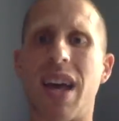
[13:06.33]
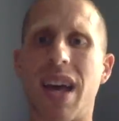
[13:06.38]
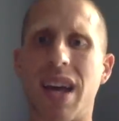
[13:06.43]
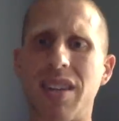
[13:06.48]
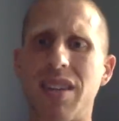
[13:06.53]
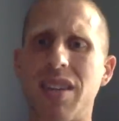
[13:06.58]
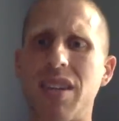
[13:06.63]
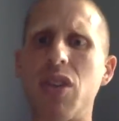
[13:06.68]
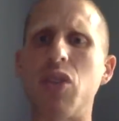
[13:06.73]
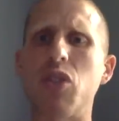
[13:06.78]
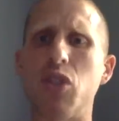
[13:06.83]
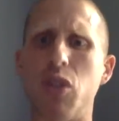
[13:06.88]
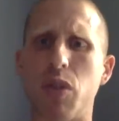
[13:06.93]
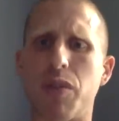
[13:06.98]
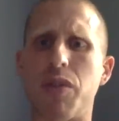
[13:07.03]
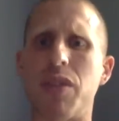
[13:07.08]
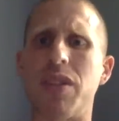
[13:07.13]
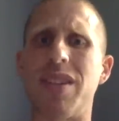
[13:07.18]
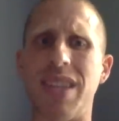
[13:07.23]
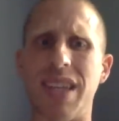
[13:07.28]
until
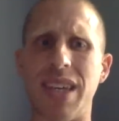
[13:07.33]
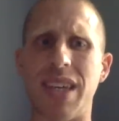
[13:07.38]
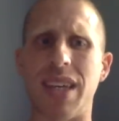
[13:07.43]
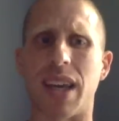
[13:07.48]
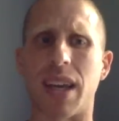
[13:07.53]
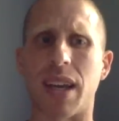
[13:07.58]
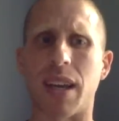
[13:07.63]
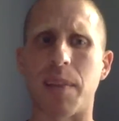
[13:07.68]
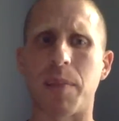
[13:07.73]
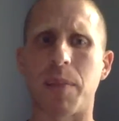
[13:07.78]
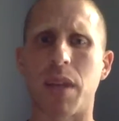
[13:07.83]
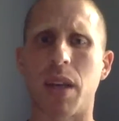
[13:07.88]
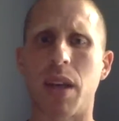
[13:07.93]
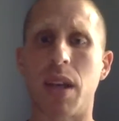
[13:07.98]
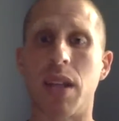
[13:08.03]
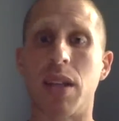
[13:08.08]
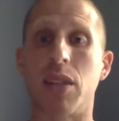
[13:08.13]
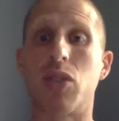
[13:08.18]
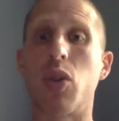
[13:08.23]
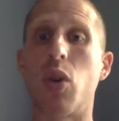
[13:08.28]
you're fatiguing.
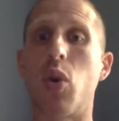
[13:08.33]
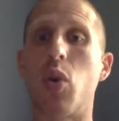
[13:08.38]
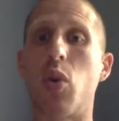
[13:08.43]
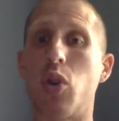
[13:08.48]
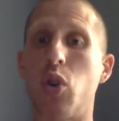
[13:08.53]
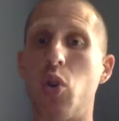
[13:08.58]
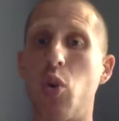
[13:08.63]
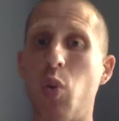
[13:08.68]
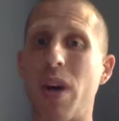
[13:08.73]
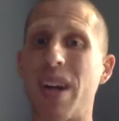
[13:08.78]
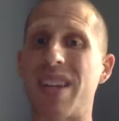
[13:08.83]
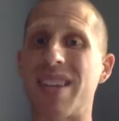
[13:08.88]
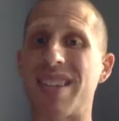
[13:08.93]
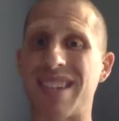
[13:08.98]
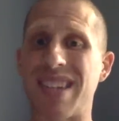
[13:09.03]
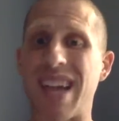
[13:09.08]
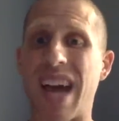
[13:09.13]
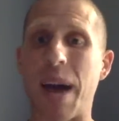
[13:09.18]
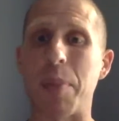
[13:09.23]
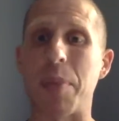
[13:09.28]
So you want to
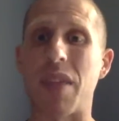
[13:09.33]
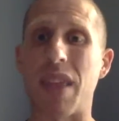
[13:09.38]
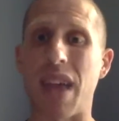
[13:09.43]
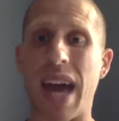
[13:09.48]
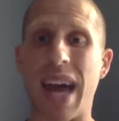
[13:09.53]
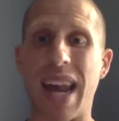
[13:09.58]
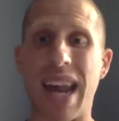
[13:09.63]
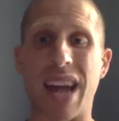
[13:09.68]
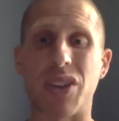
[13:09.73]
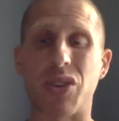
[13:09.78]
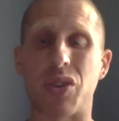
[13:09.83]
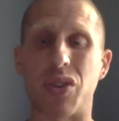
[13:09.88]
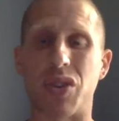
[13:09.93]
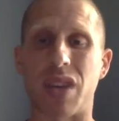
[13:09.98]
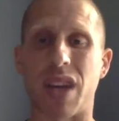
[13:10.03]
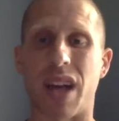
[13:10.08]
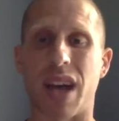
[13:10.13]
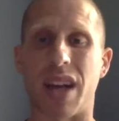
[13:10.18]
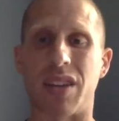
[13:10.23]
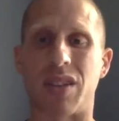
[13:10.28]
stop that
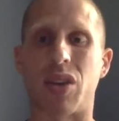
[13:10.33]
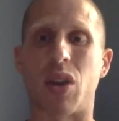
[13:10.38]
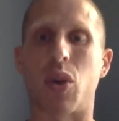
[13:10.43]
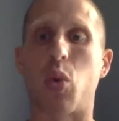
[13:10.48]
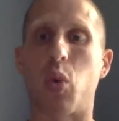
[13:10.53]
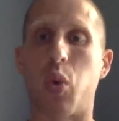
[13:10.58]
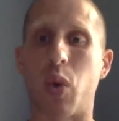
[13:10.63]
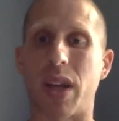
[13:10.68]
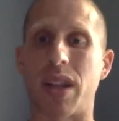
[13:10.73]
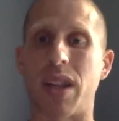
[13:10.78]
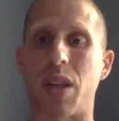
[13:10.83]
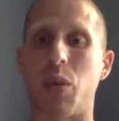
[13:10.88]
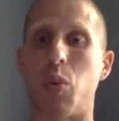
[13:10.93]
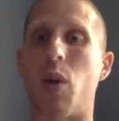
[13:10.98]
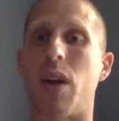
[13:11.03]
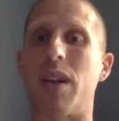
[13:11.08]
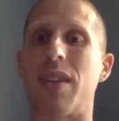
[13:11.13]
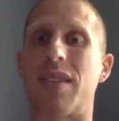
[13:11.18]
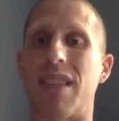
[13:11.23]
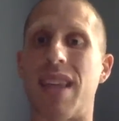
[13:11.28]
exercise quickly
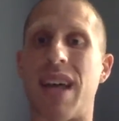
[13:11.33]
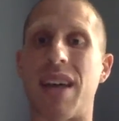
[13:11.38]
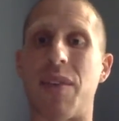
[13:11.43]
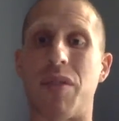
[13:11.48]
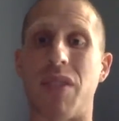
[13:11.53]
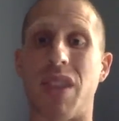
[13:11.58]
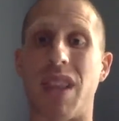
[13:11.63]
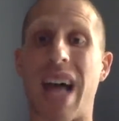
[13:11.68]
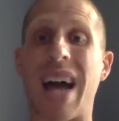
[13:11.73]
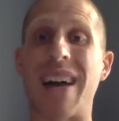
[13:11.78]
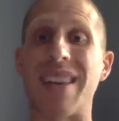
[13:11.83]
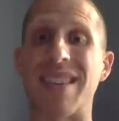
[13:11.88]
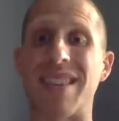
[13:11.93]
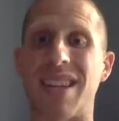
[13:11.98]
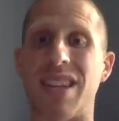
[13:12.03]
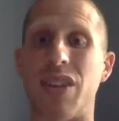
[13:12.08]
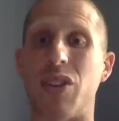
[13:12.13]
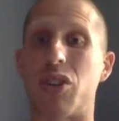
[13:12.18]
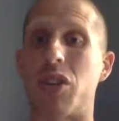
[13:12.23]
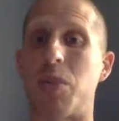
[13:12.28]
once that
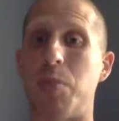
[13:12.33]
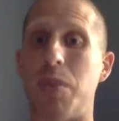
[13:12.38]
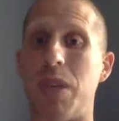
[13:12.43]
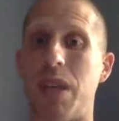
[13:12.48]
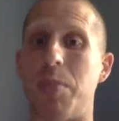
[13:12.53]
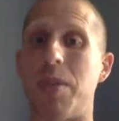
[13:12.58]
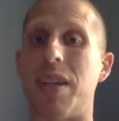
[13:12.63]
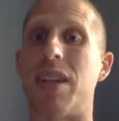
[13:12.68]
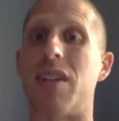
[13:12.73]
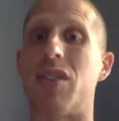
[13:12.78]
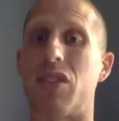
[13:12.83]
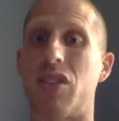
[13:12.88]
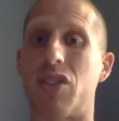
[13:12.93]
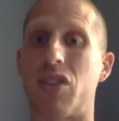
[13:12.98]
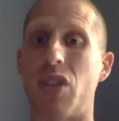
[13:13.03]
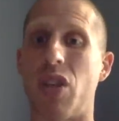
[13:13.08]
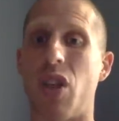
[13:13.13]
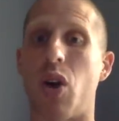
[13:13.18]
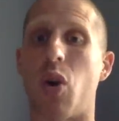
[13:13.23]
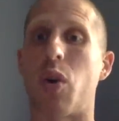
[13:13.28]
velocity or speed begins to
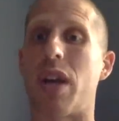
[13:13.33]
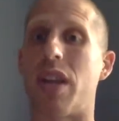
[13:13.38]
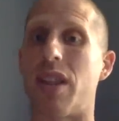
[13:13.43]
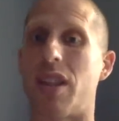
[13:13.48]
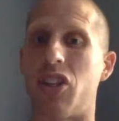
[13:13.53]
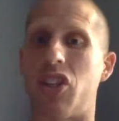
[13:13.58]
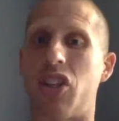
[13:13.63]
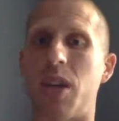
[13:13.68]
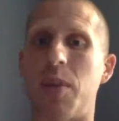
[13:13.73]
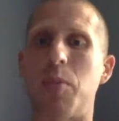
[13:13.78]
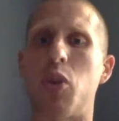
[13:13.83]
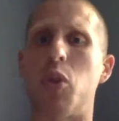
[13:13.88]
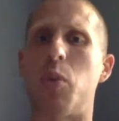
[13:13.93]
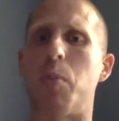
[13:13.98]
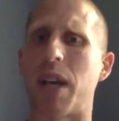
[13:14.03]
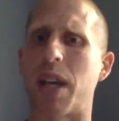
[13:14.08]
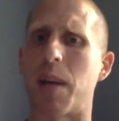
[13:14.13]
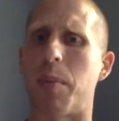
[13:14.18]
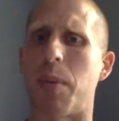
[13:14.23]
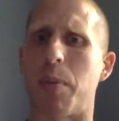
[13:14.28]
slow. In the gym, you
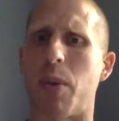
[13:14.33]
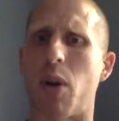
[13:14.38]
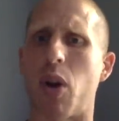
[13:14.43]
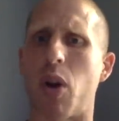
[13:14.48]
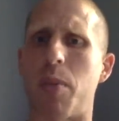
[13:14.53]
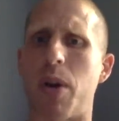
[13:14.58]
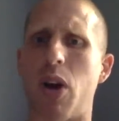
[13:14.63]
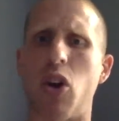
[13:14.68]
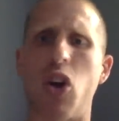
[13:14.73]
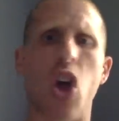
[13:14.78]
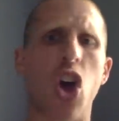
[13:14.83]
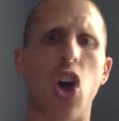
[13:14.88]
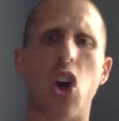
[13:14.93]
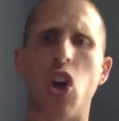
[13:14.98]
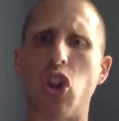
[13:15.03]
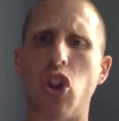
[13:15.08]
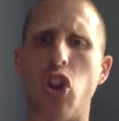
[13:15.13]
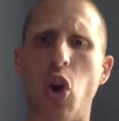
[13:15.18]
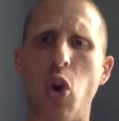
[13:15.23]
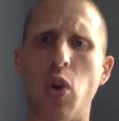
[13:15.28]
pick up a barbell,
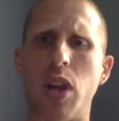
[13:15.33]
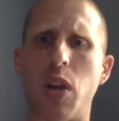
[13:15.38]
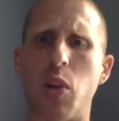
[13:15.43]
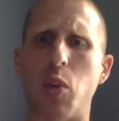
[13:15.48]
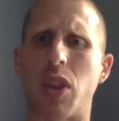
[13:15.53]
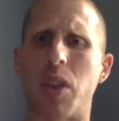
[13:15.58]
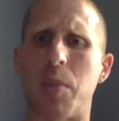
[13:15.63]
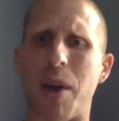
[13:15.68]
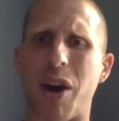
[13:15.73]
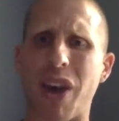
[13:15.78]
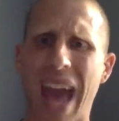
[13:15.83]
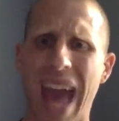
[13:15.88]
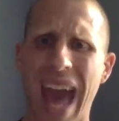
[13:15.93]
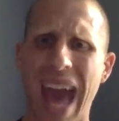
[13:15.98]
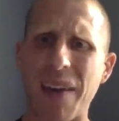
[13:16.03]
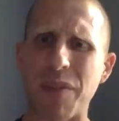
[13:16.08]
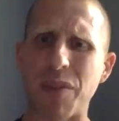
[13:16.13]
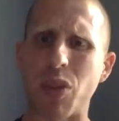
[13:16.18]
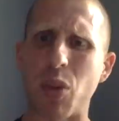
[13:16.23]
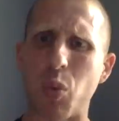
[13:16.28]
load it with about
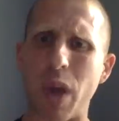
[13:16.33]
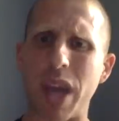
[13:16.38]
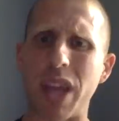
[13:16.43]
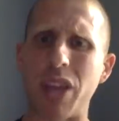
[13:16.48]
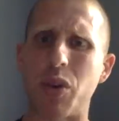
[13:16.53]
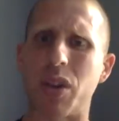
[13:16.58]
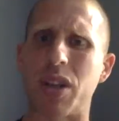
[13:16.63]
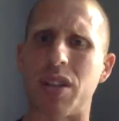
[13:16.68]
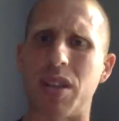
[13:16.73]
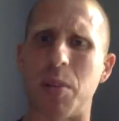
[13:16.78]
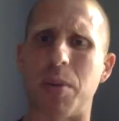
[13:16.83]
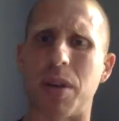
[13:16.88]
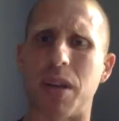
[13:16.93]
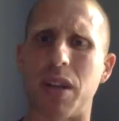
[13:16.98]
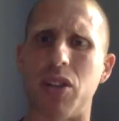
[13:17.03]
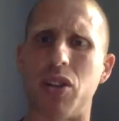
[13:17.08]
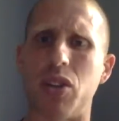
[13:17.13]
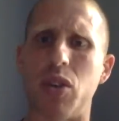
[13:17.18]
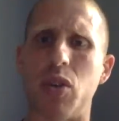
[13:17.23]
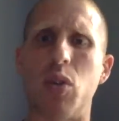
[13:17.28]
half the weight you could
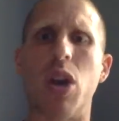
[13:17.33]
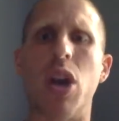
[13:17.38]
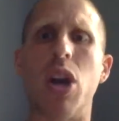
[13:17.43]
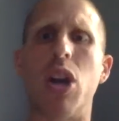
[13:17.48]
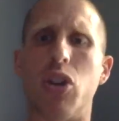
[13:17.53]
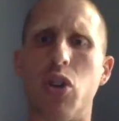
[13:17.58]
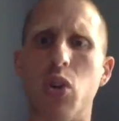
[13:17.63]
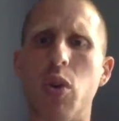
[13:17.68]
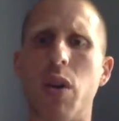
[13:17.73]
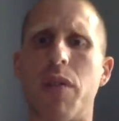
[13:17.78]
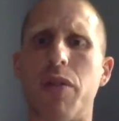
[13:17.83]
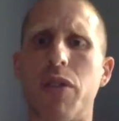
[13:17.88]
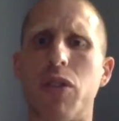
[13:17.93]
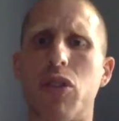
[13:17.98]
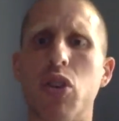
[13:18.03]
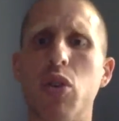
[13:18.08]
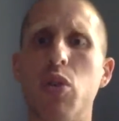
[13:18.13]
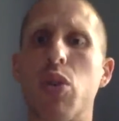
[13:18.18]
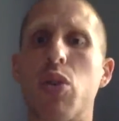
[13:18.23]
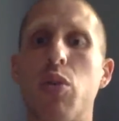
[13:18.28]
typically do, do it for
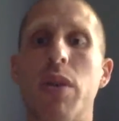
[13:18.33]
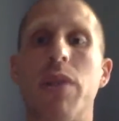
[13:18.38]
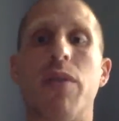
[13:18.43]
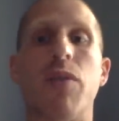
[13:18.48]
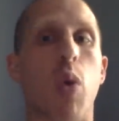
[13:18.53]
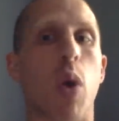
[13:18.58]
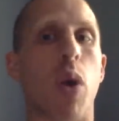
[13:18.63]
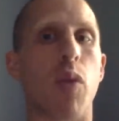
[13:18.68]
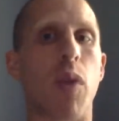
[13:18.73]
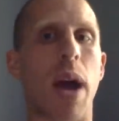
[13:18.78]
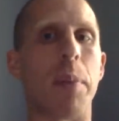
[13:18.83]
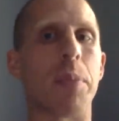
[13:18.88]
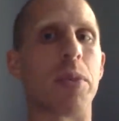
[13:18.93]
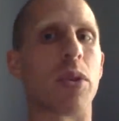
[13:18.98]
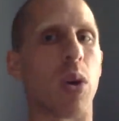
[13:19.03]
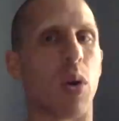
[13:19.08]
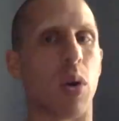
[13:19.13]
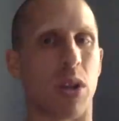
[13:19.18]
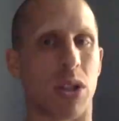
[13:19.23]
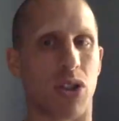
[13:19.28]
two, three, four
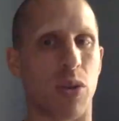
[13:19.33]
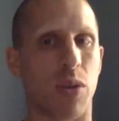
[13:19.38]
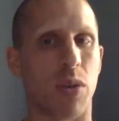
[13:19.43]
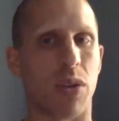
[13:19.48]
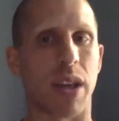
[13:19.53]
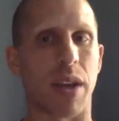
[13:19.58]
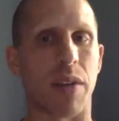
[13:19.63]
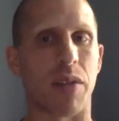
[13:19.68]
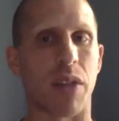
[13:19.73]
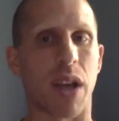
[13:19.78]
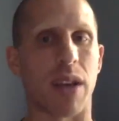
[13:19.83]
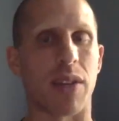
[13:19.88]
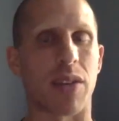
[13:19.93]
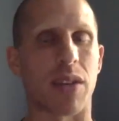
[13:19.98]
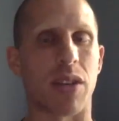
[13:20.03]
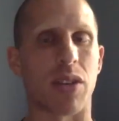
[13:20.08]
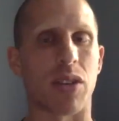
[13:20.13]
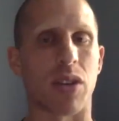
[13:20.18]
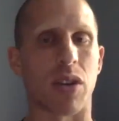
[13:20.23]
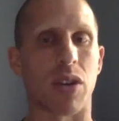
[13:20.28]
reps. As soon as that
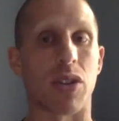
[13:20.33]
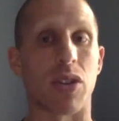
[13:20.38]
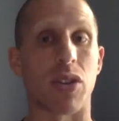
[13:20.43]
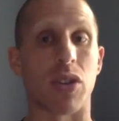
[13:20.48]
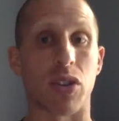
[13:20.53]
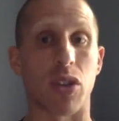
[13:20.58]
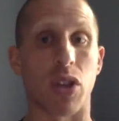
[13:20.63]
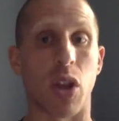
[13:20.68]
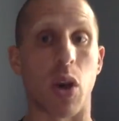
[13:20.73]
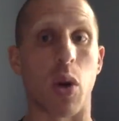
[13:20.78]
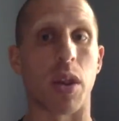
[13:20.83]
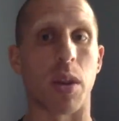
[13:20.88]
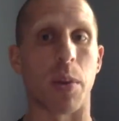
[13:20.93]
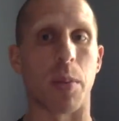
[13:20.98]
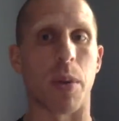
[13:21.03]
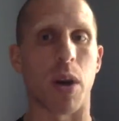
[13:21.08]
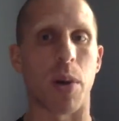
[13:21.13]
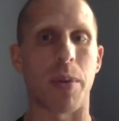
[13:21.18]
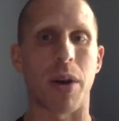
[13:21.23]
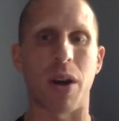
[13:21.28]
velocity starts to slow on the
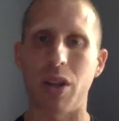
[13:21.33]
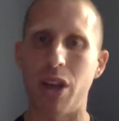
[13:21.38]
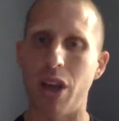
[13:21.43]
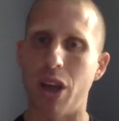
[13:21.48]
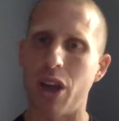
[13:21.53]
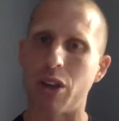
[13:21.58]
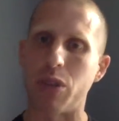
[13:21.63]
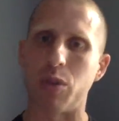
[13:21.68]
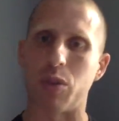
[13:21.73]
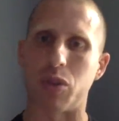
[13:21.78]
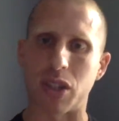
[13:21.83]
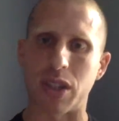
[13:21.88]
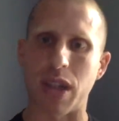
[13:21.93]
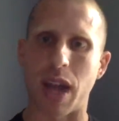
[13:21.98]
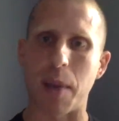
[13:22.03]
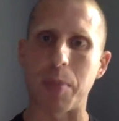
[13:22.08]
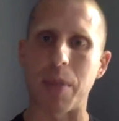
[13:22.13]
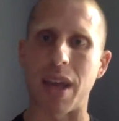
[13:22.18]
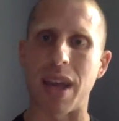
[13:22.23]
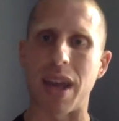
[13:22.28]
barbell, you
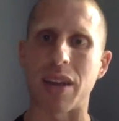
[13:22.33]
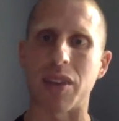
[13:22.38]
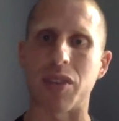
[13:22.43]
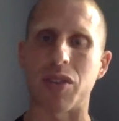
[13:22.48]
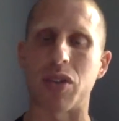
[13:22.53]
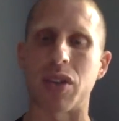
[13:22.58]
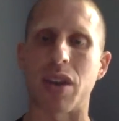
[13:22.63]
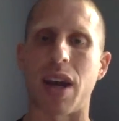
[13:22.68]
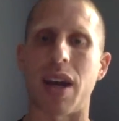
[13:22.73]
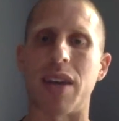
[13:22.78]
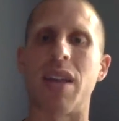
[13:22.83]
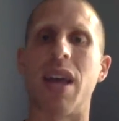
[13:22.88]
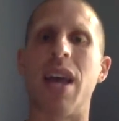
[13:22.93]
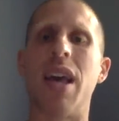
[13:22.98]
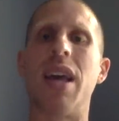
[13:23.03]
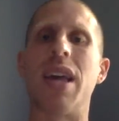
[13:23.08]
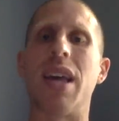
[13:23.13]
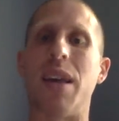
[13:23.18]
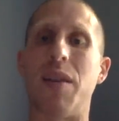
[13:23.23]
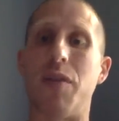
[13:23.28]
stop that exercise.
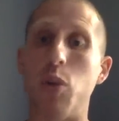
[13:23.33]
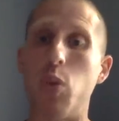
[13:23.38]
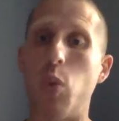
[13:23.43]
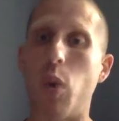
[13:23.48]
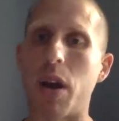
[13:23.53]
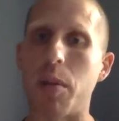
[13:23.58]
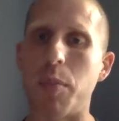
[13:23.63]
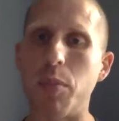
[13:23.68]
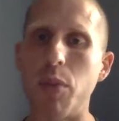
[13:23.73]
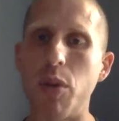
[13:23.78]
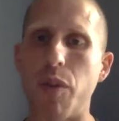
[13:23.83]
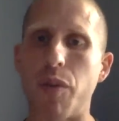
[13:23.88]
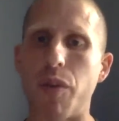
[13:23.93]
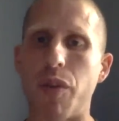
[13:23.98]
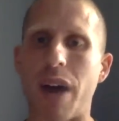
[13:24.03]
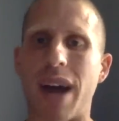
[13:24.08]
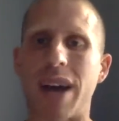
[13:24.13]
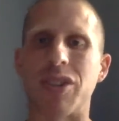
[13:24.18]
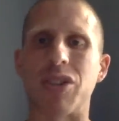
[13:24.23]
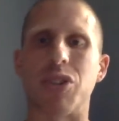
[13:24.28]
If you want to move
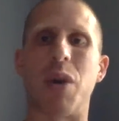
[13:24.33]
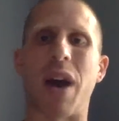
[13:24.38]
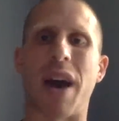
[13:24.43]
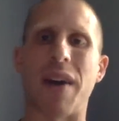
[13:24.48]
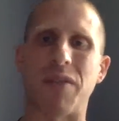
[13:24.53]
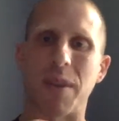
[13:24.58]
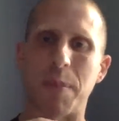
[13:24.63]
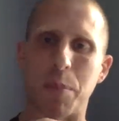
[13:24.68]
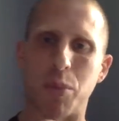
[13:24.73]
fast, you have to